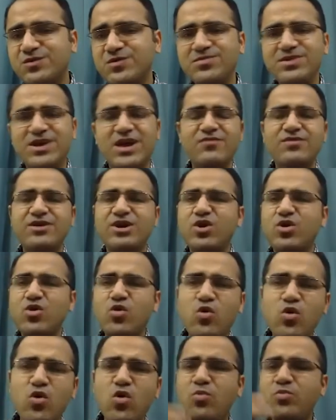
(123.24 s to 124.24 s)
will be having
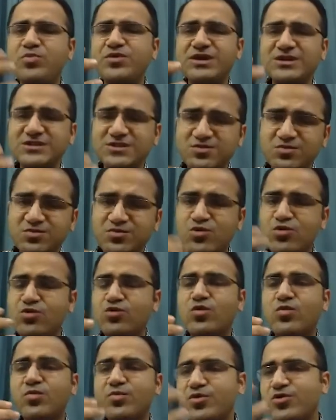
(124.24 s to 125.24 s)
copious
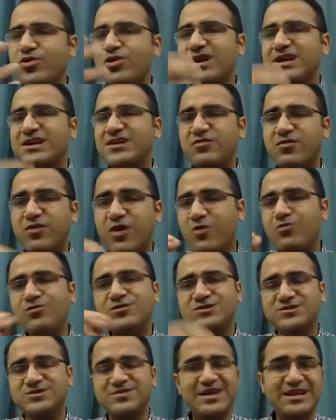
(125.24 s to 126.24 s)
mucopurulent foul
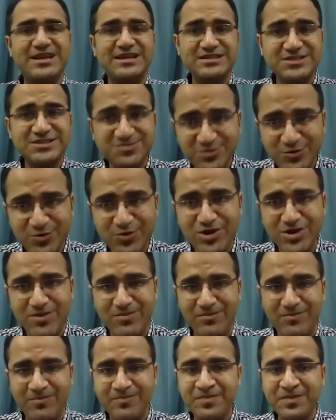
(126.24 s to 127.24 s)
smelling
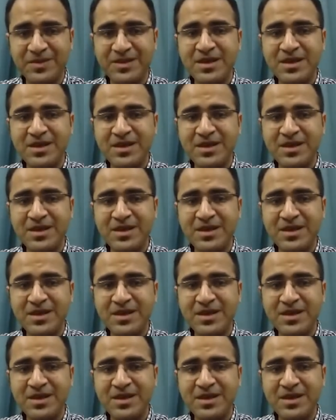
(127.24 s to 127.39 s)
sputum